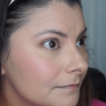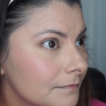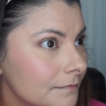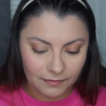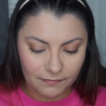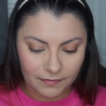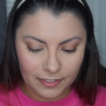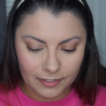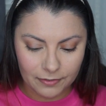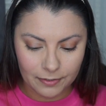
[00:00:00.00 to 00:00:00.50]

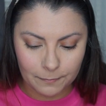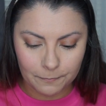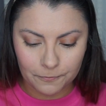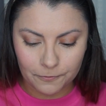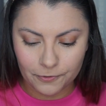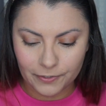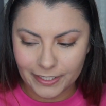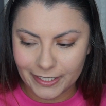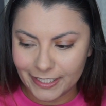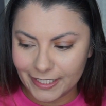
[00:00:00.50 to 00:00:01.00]
Very
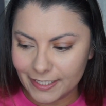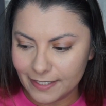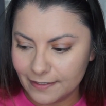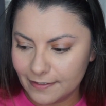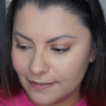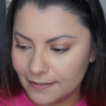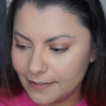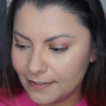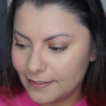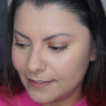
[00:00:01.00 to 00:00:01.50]
pretty.
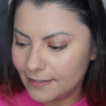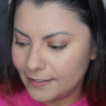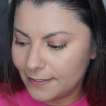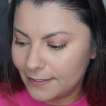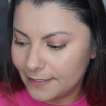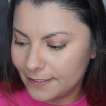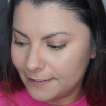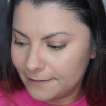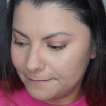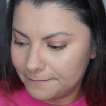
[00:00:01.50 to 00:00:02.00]

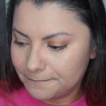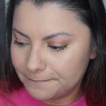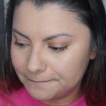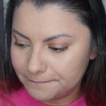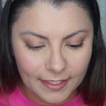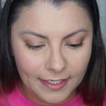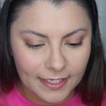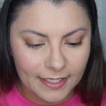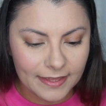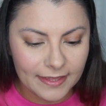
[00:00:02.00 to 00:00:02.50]

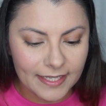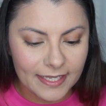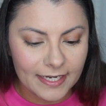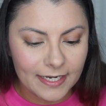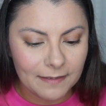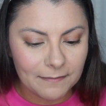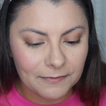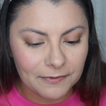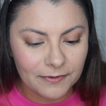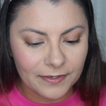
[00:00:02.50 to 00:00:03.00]
And then
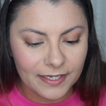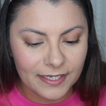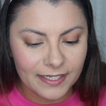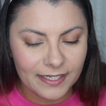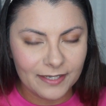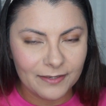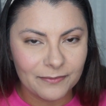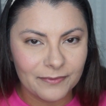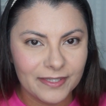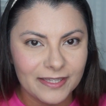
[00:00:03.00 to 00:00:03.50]
I'm going
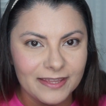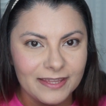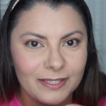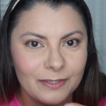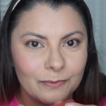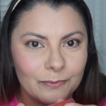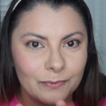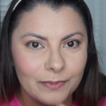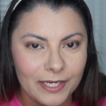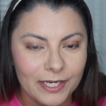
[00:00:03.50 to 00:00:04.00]
in with
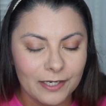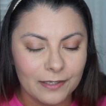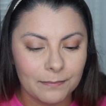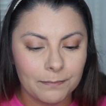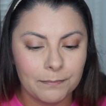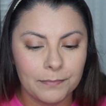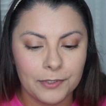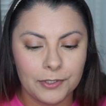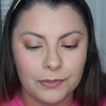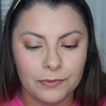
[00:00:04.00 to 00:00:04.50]
the Rare
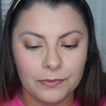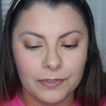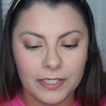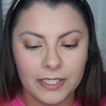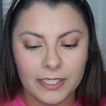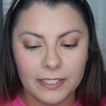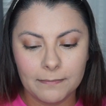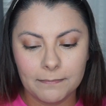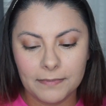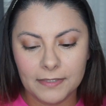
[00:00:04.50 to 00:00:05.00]

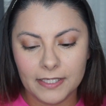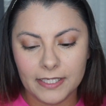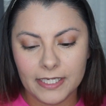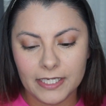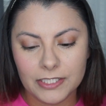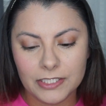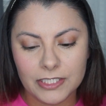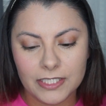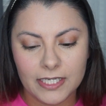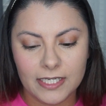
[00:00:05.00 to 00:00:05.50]
Beauty
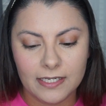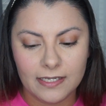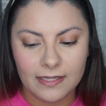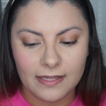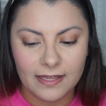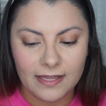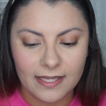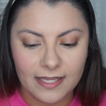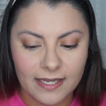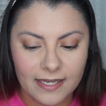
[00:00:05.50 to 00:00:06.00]
blush
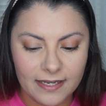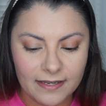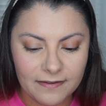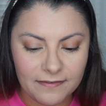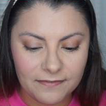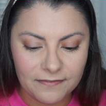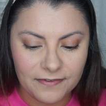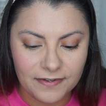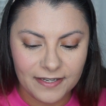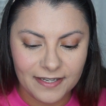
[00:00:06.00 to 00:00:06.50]
in
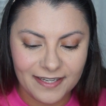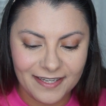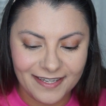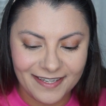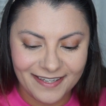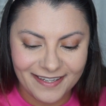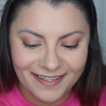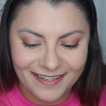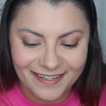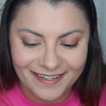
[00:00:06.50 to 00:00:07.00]
Love.
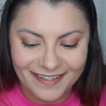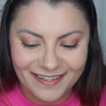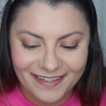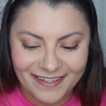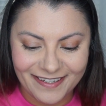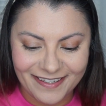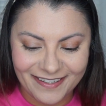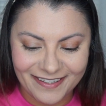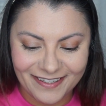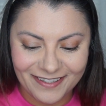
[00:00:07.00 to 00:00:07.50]

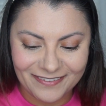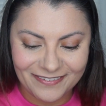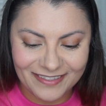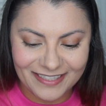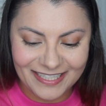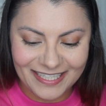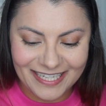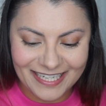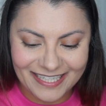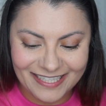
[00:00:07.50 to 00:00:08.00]

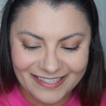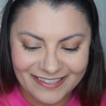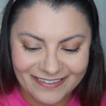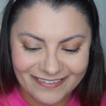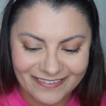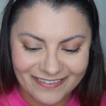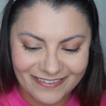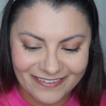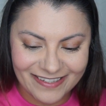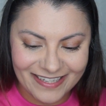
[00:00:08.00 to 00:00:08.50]
Hopefully I
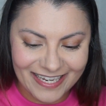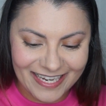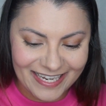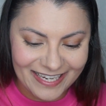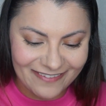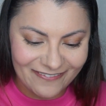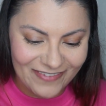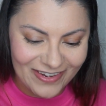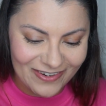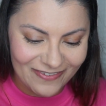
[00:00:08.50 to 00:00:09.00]
do
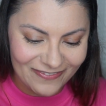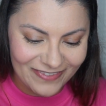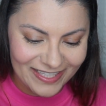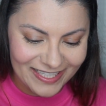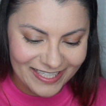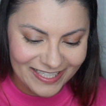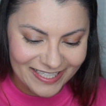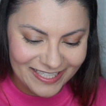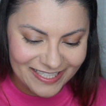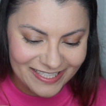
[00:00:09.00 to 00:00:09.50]
okay amount
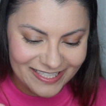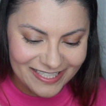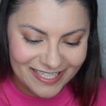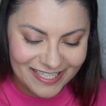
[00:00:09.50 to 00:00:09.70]
because